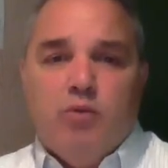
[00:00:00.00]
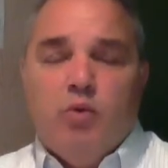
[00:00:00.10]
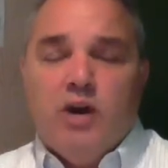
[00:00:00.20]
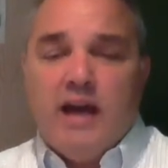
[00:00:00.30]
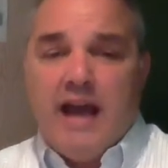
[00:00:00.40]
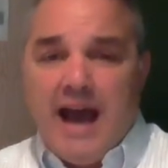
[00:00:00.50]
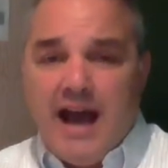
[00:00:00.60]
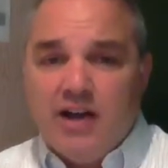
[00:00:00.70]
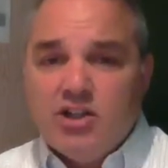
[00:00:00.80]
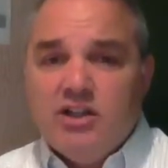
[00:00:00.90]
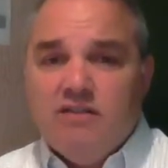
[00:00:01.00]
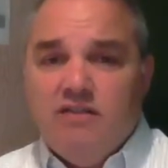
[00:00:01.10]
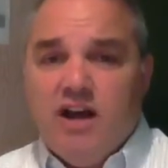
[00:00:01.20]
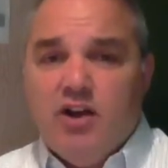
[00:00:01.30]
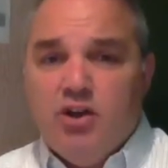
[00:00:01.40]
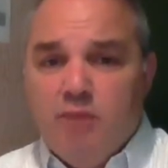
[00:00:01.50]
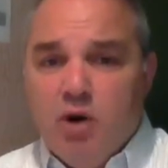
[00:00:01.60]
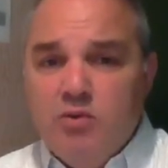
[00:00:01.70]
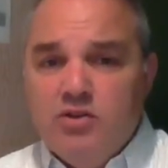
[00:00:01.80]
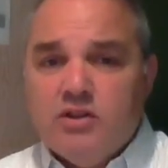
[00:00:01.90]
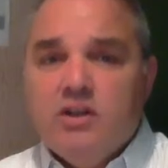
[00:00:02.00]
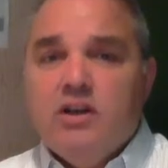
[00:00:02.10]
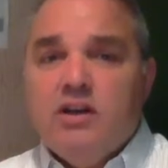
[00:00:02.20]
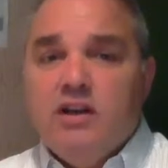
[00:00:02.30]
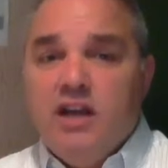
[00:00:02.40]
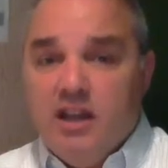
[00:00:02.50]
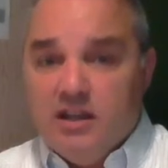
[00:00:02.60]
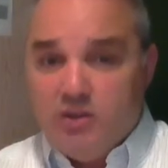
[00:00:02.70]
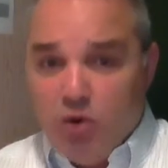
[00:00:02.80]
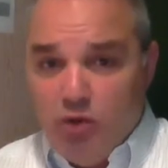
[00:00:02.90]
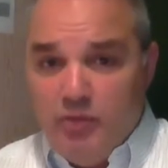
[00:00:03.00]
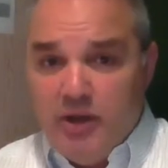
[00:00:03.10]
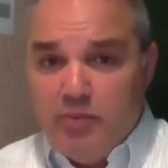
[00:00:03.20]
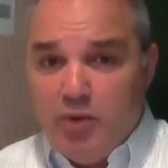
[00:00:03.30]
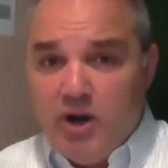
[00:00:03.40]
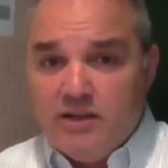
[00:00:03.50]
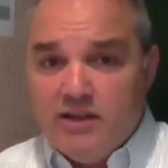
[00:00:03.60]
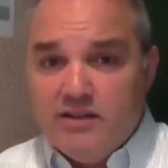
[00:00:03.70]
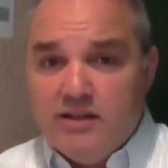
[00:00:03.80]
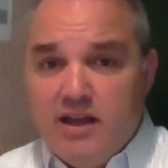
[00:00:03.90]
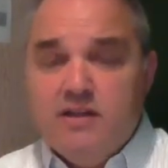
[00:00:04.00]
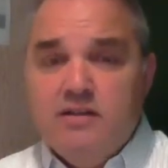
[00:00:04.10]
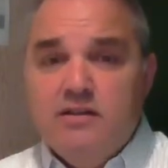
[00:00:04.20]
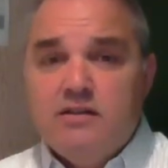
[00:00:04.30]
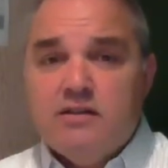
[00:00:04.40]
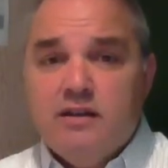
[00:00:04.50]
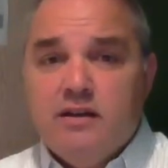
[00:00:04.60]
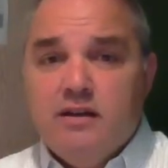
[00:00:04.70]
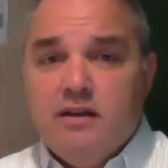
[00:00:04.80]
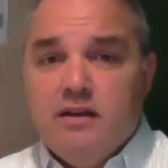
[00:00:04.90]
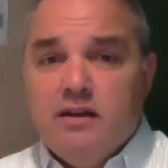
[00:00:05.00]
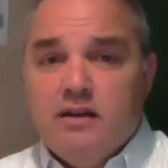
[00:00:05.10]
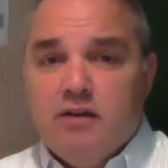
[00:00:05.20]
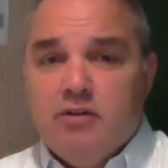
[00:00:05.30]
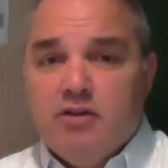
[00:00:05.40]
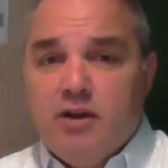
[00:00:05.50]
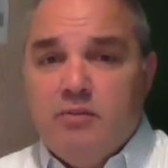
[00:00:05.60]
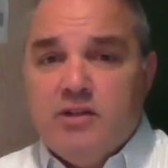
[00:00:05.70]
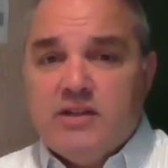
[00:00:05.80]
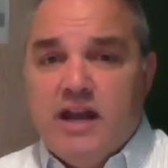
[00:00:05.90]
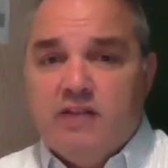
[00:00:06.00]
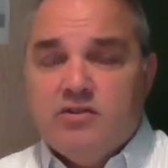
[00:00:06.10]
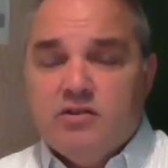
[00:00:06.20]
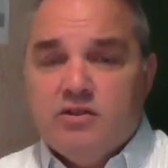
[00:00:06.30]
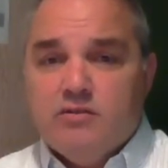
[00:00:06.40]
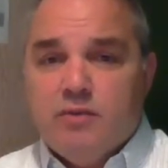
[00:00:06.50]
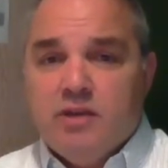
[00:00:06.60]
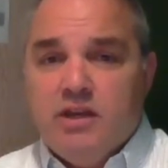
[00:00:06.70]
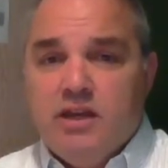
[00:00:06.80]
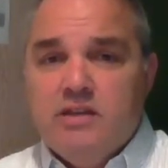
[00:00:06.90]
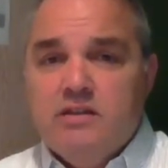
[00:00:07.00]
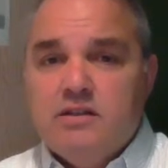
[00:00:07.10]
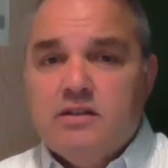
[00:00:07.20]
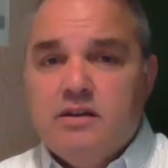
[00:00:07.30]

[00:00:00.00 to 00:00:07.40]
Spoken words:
What I actually value most in this whole bid process is, I wonder if anybody's going to answer this for me, is